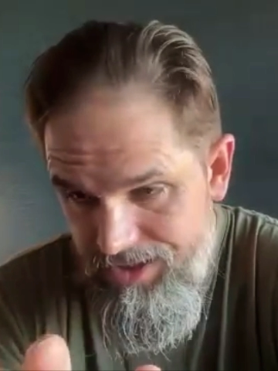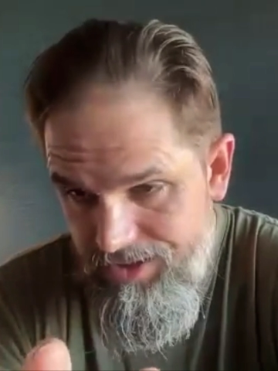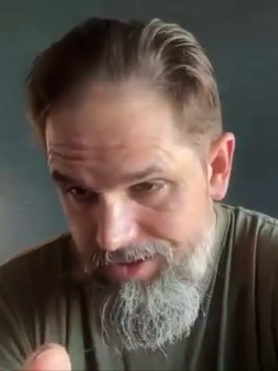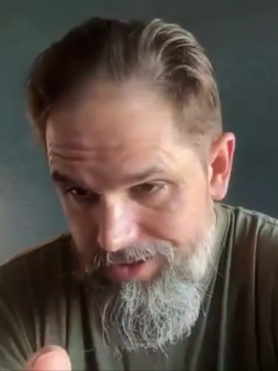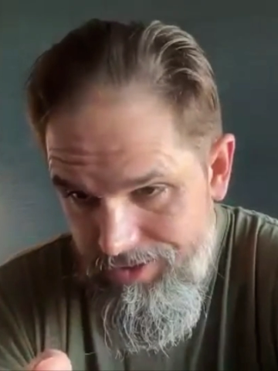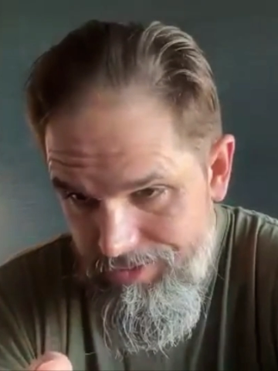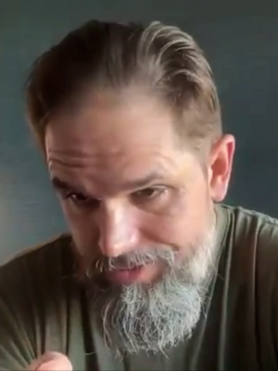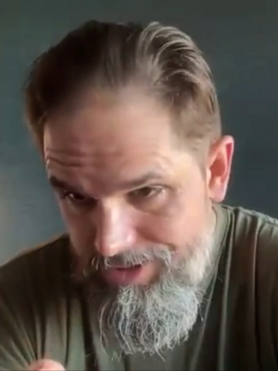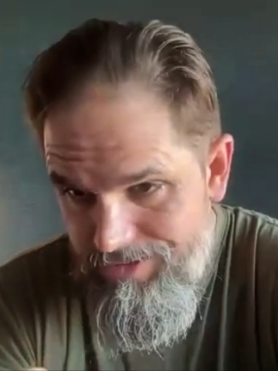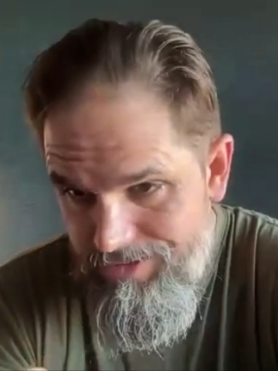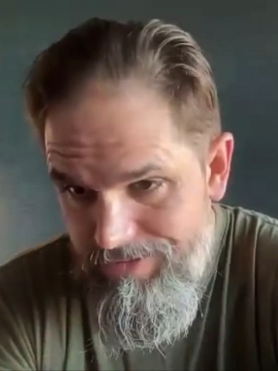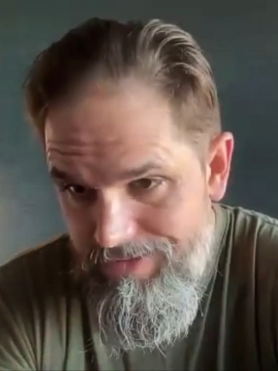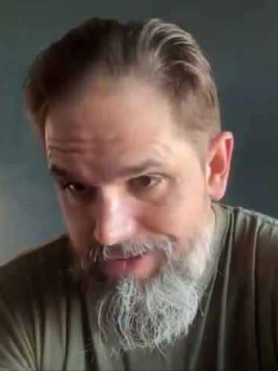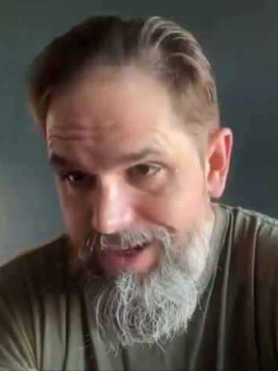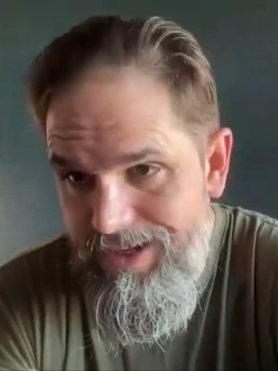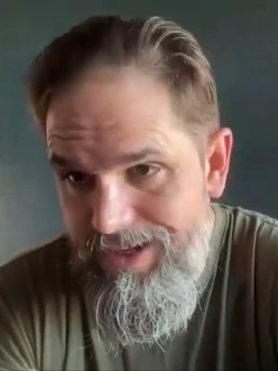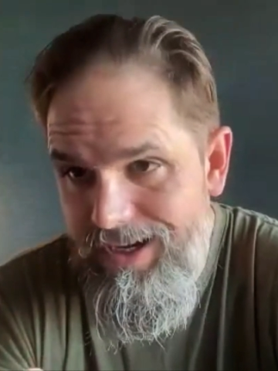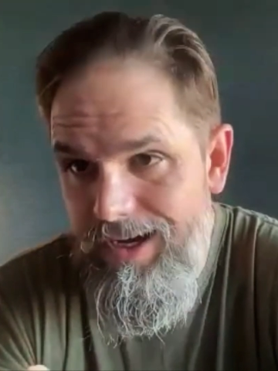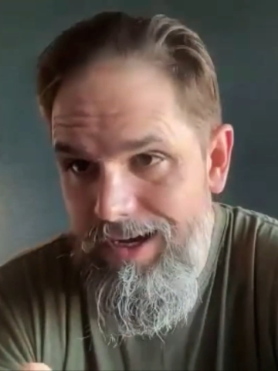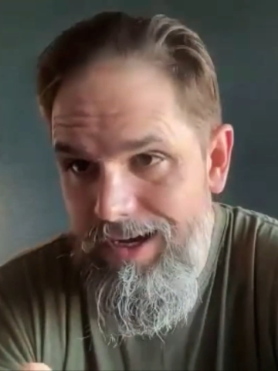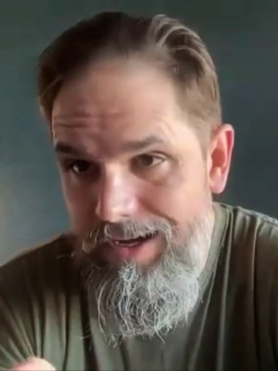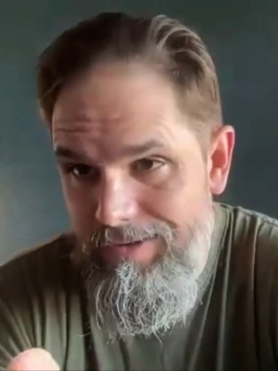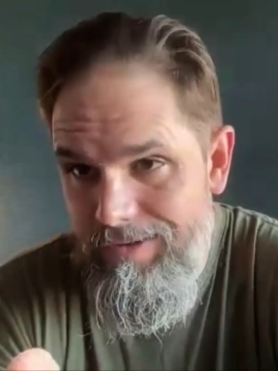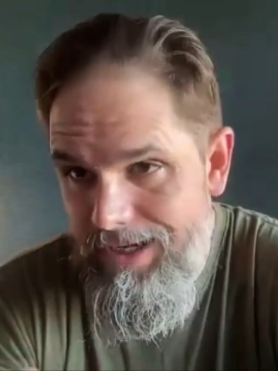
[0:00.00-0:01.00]
argument,
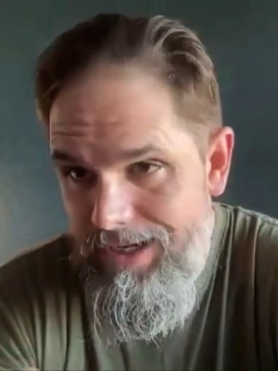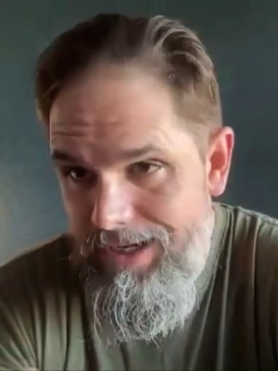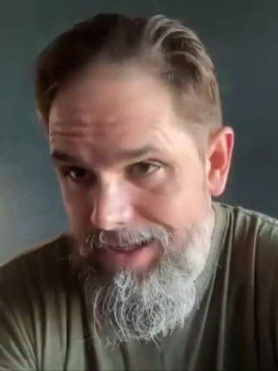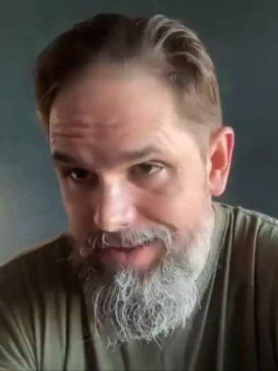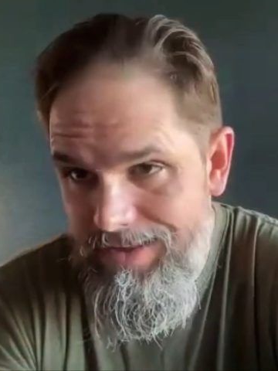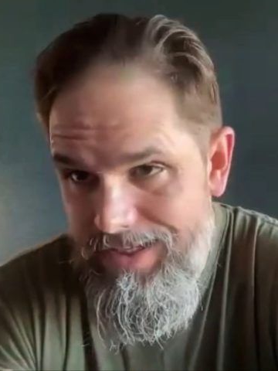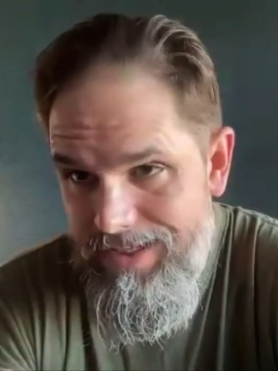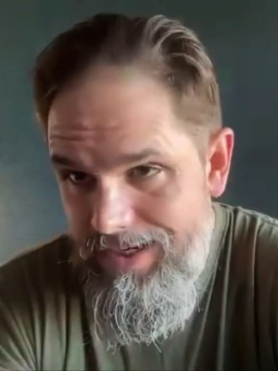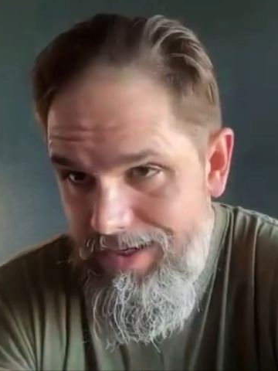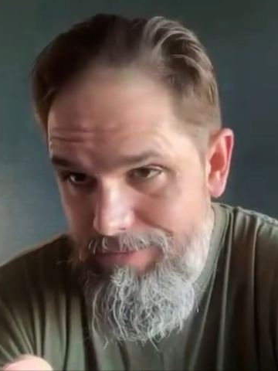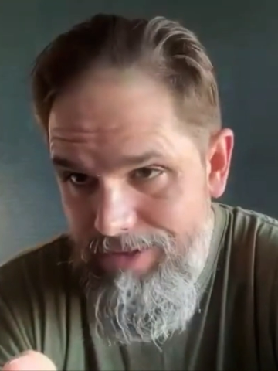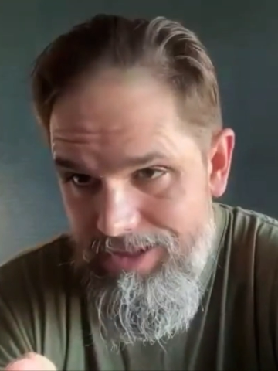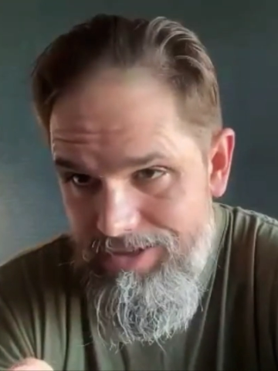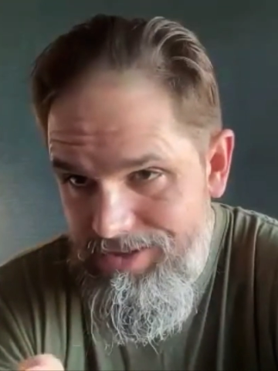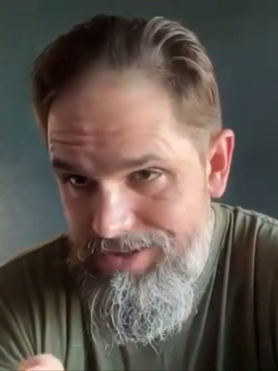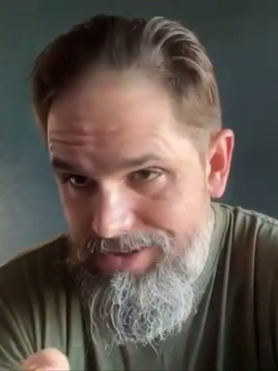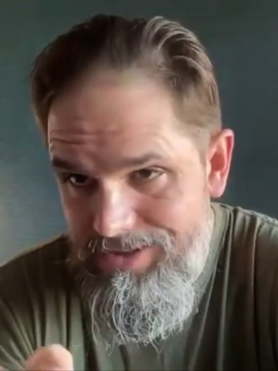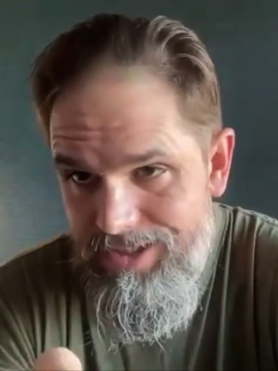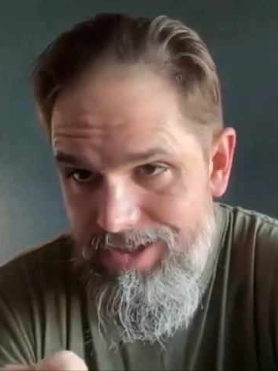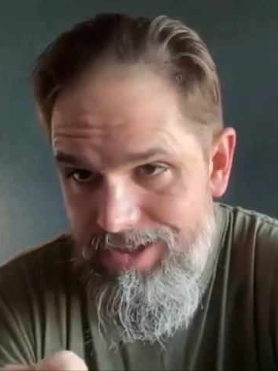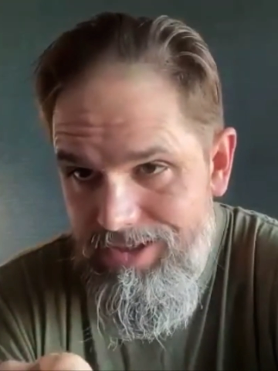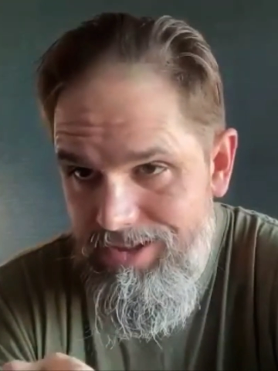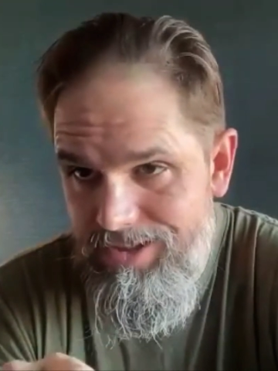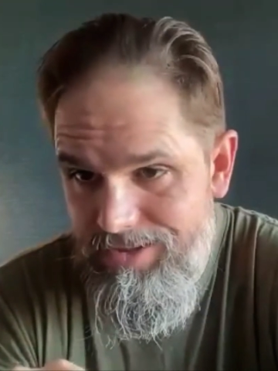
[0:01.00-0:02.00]
not that I'm
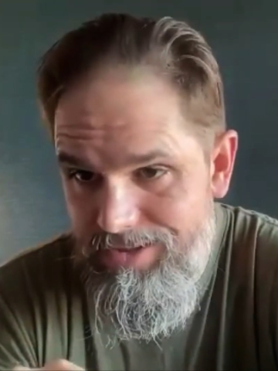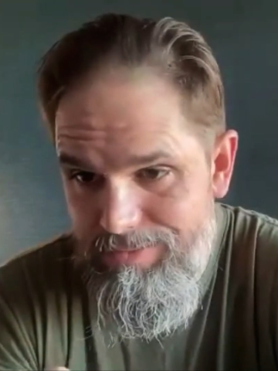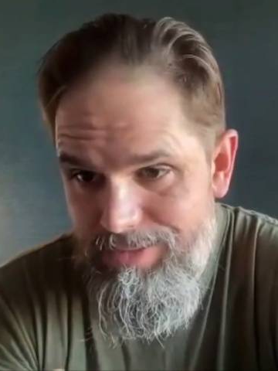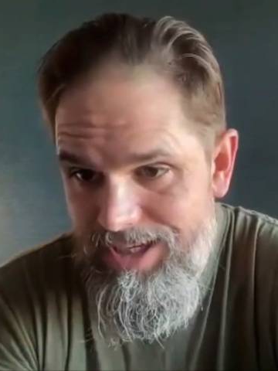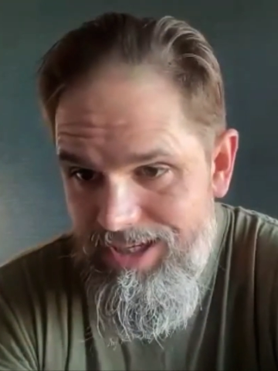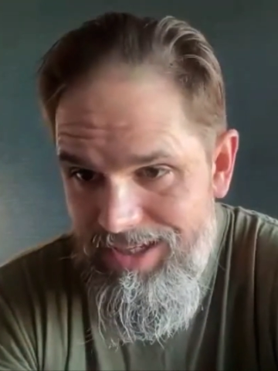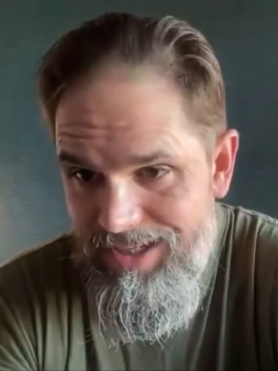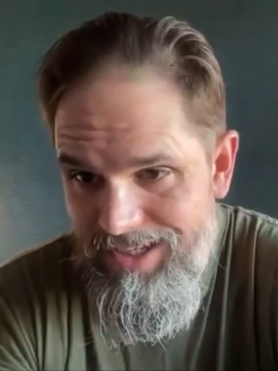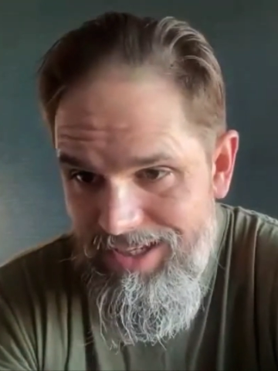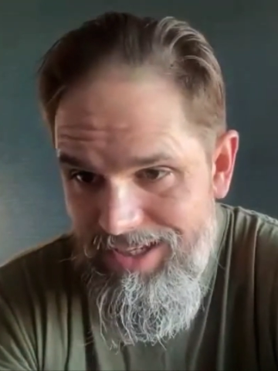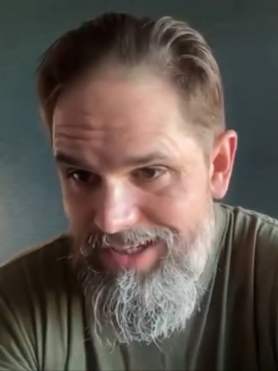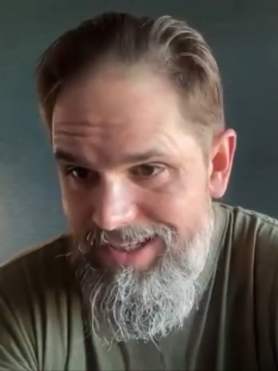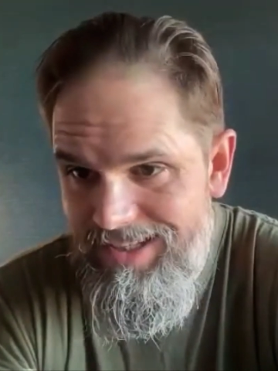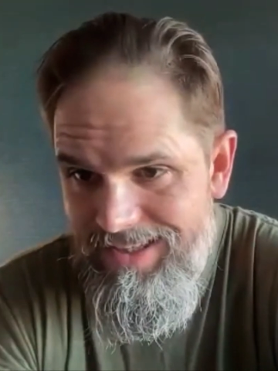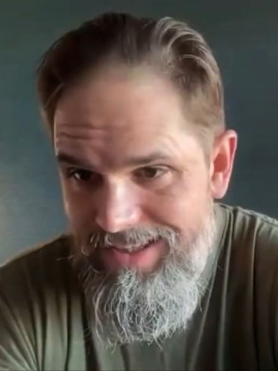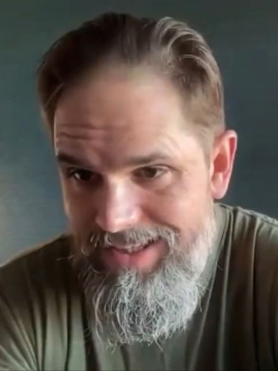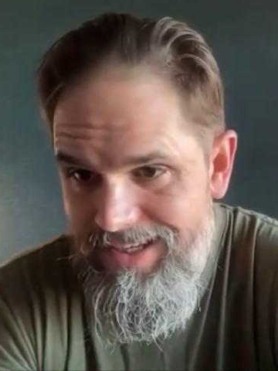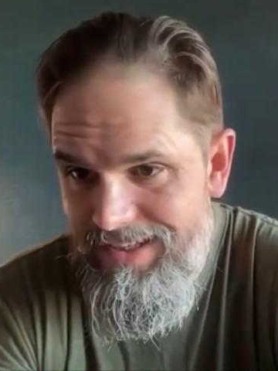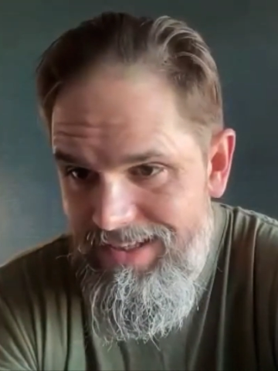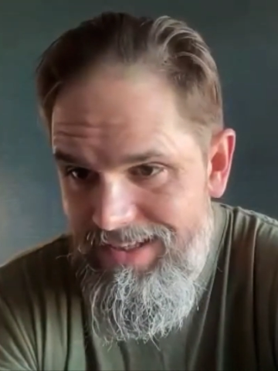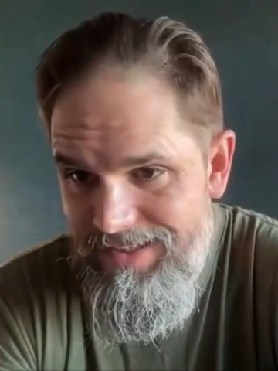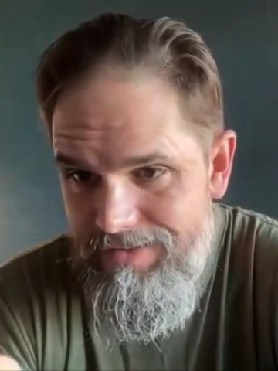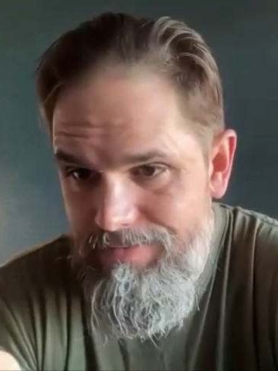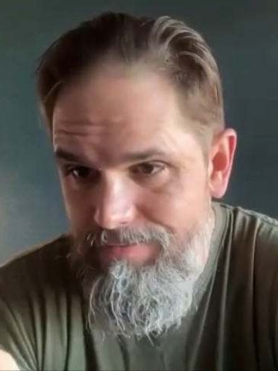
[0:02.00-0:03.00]
necessarily making it,
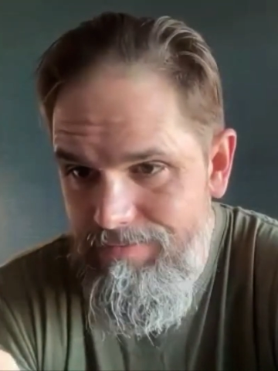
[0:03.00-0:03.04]
that